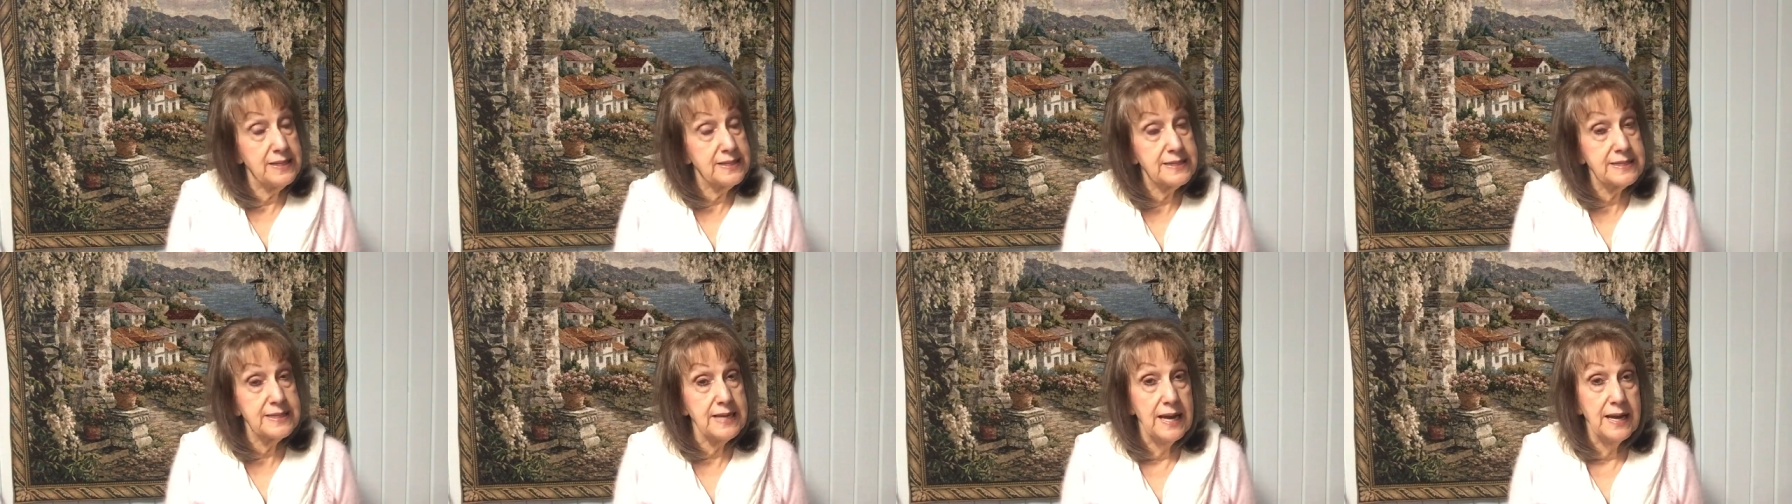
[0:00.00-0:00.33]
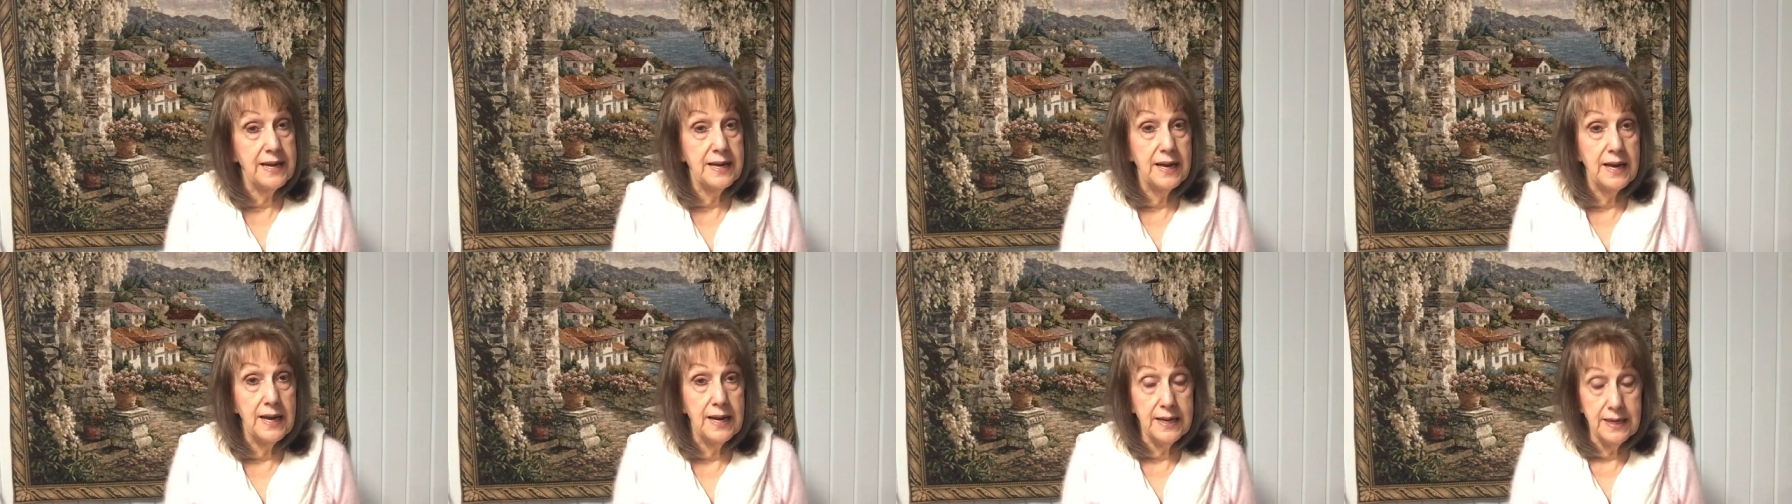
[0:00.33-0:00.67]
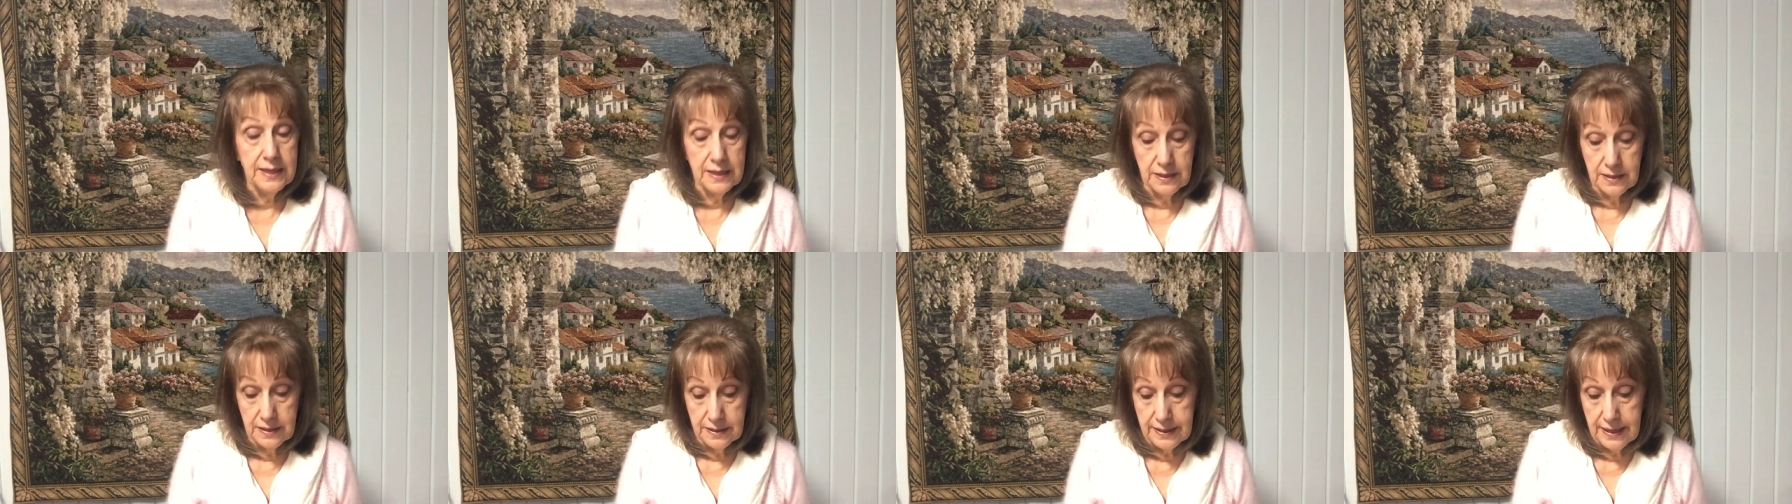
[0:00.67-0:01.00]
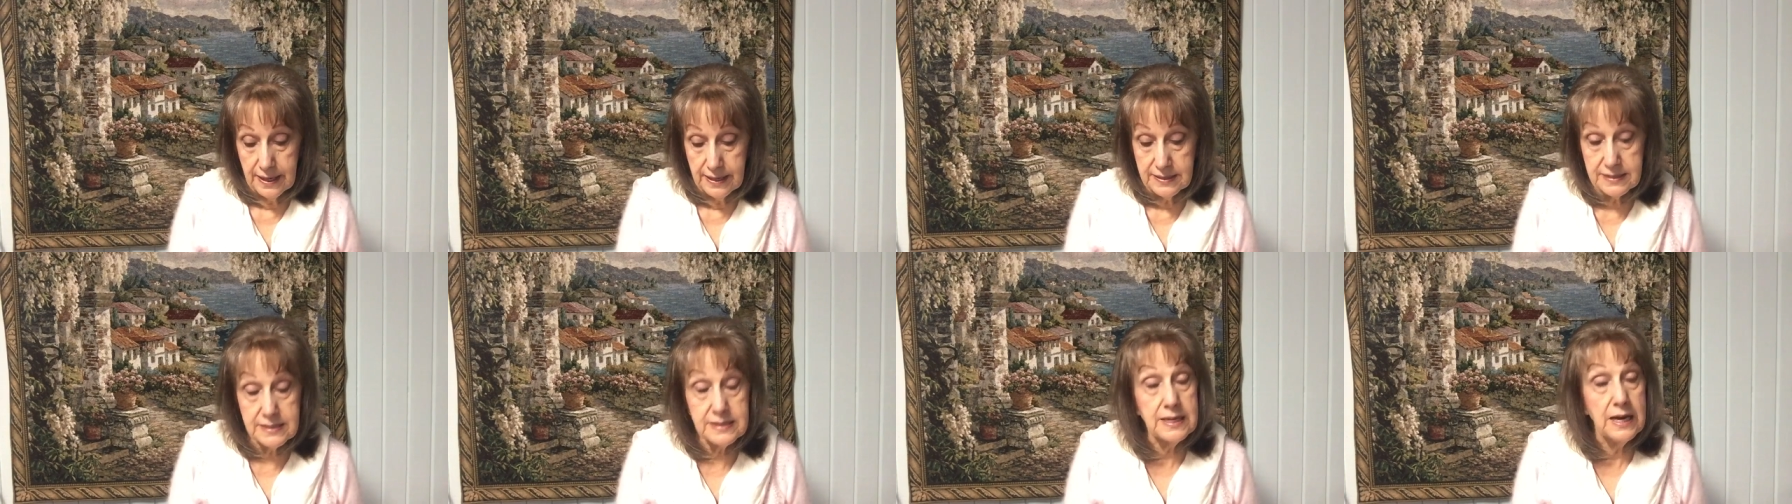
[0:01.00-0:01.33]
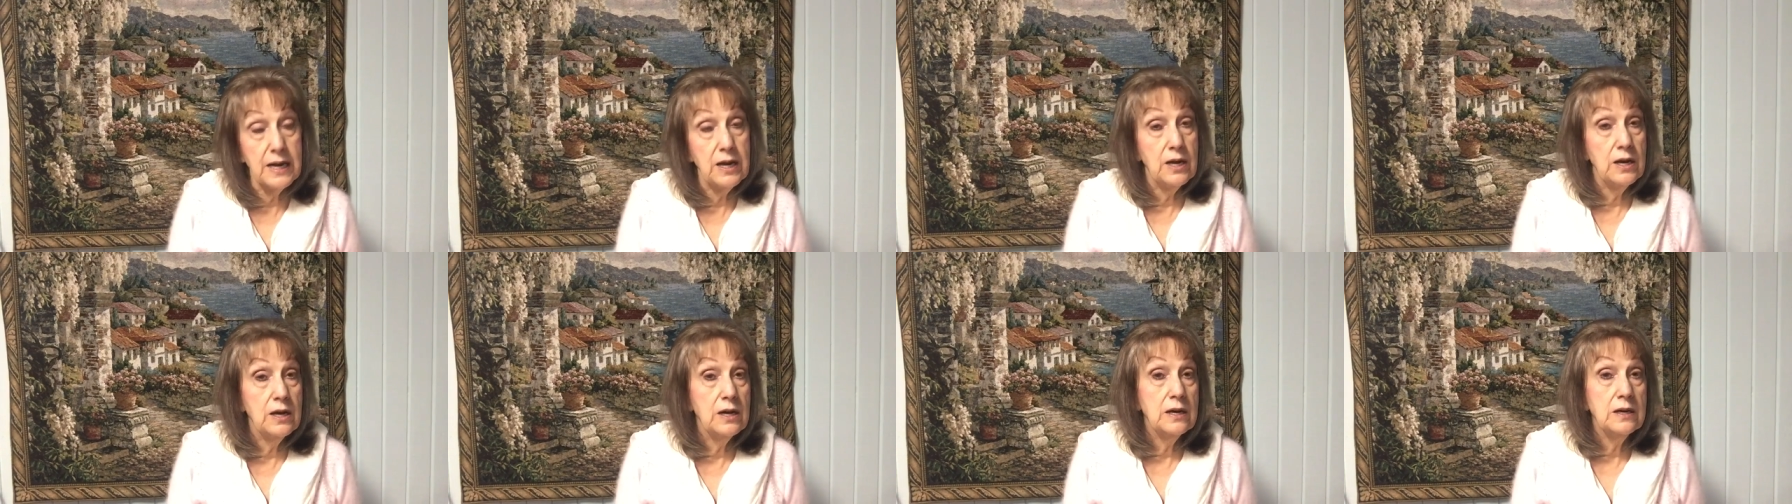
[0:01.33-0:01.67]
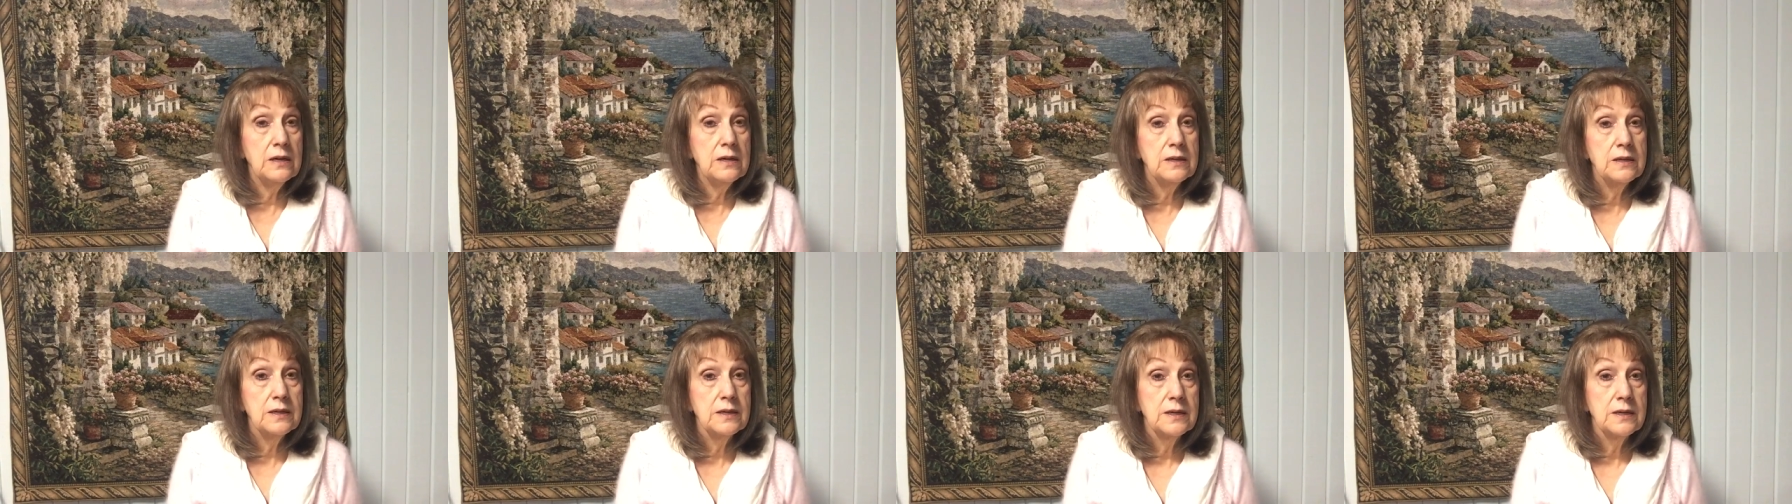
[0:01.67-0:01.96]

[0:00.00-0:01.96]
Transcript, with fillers: satellite, they saw